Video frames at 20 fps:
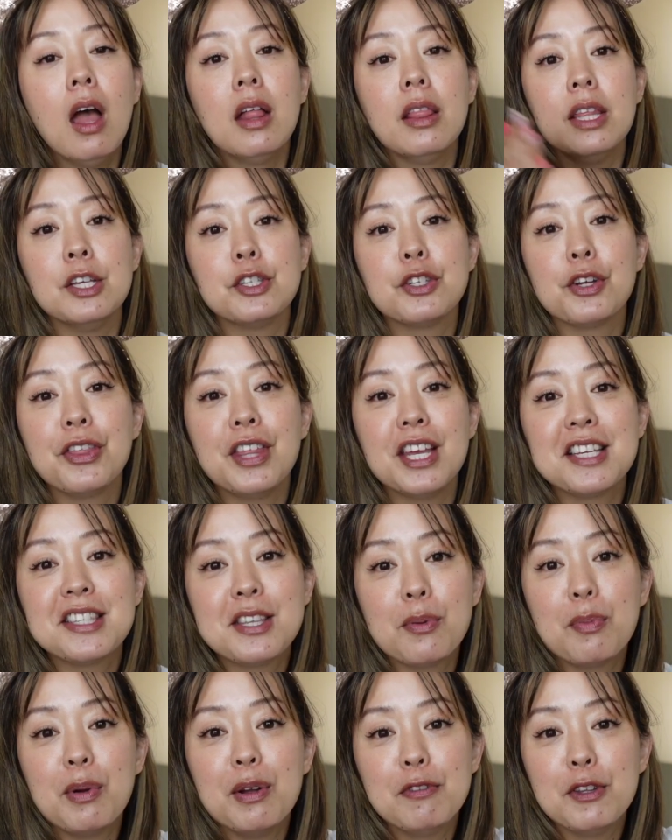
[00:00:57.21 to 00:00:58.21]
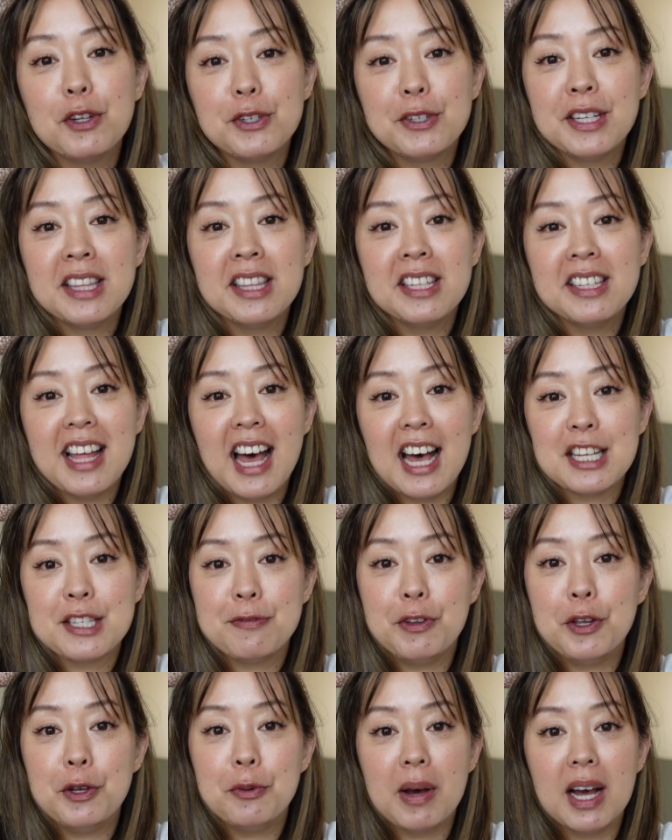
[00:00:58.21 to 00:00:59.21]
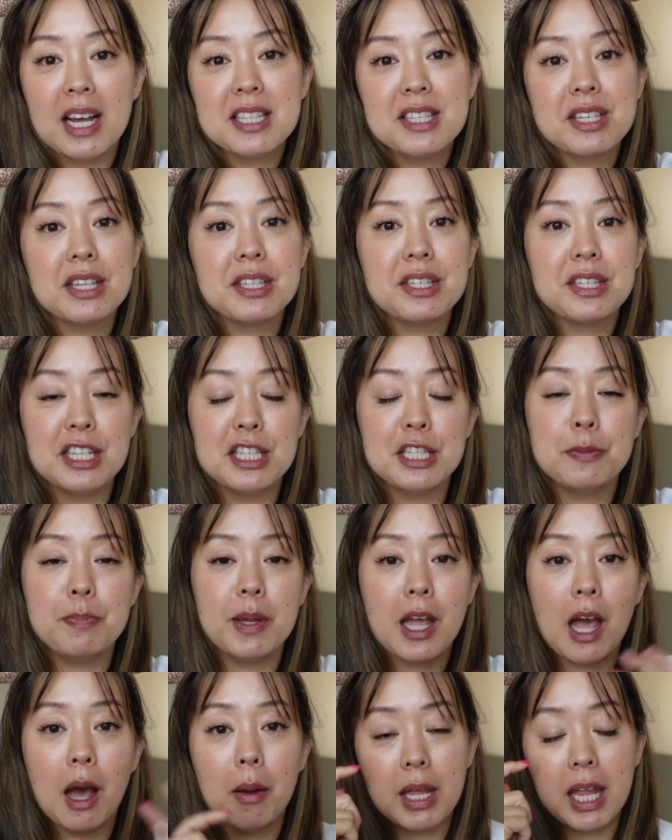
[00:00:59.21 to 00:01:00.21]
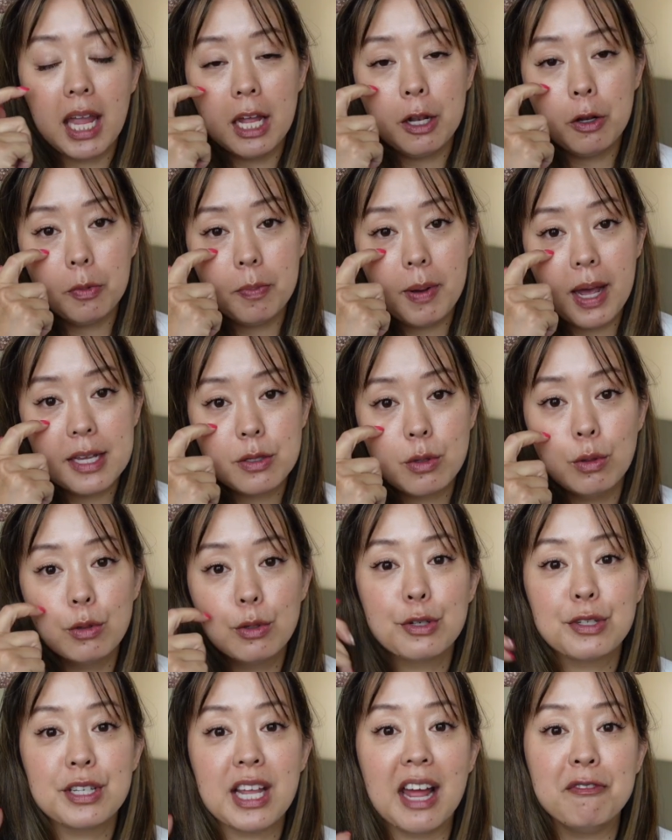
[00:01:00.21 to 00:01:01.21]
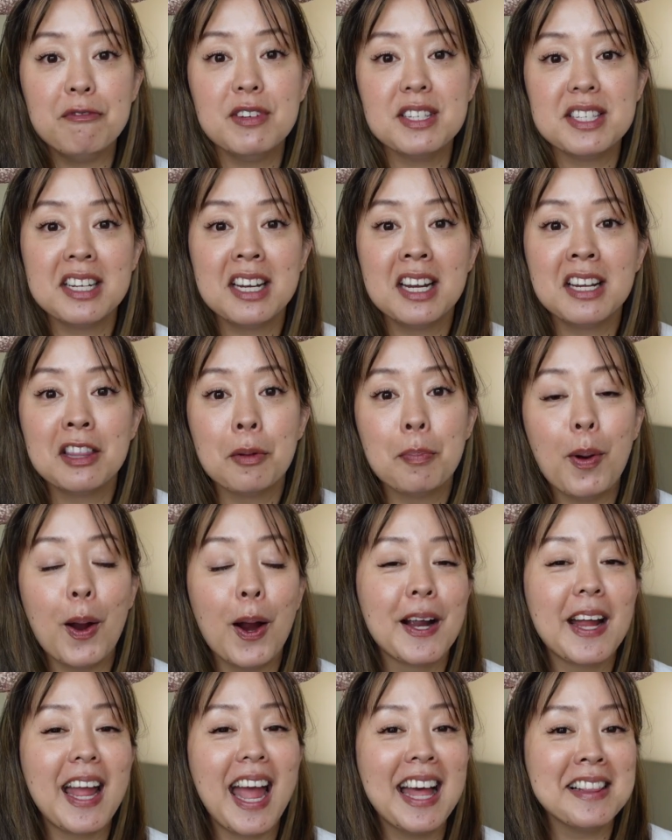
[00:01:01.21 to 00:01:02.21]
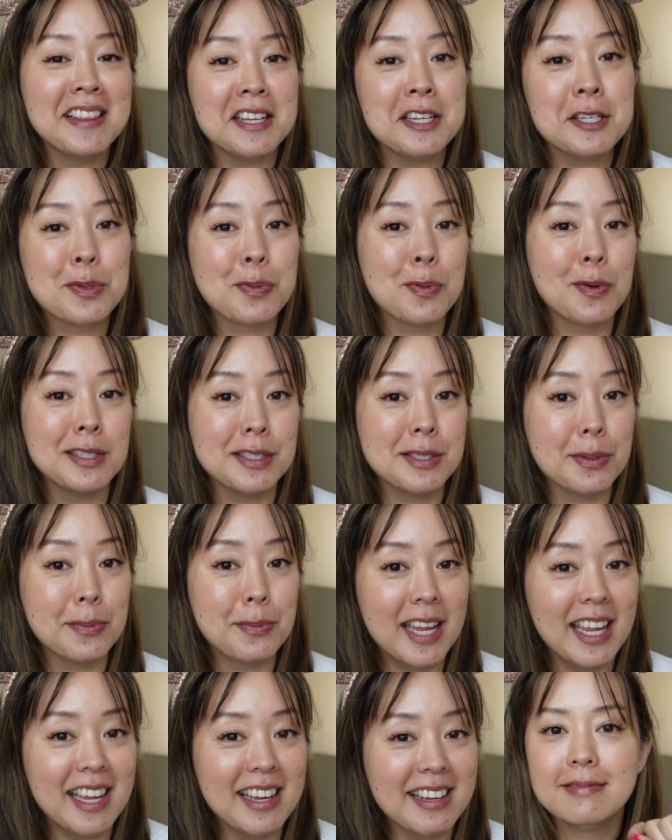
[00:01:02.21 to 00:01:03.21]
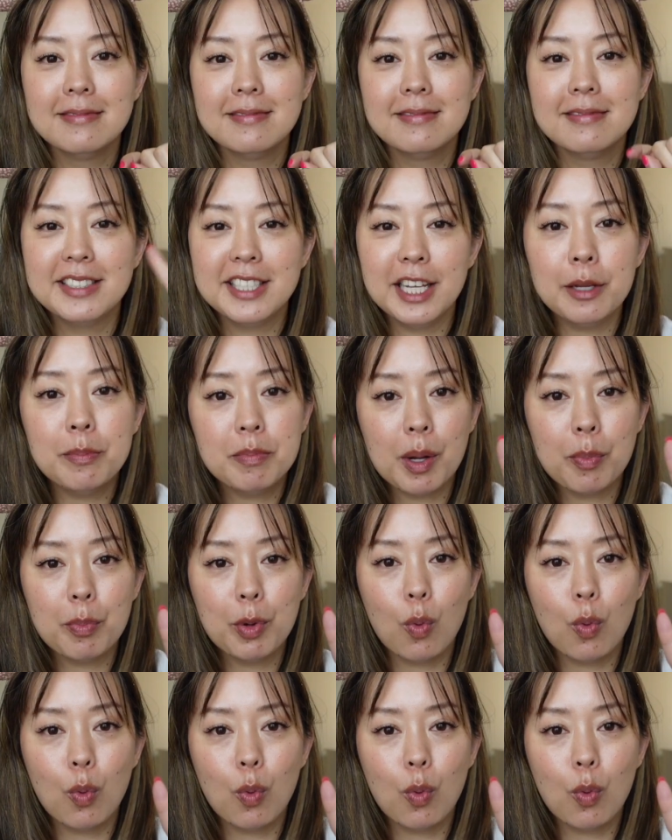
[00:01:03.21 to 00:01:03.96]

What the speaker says: These are things that we've learned in the last few months since becoming annual pass holders and visiting the park at least once a week. Tip number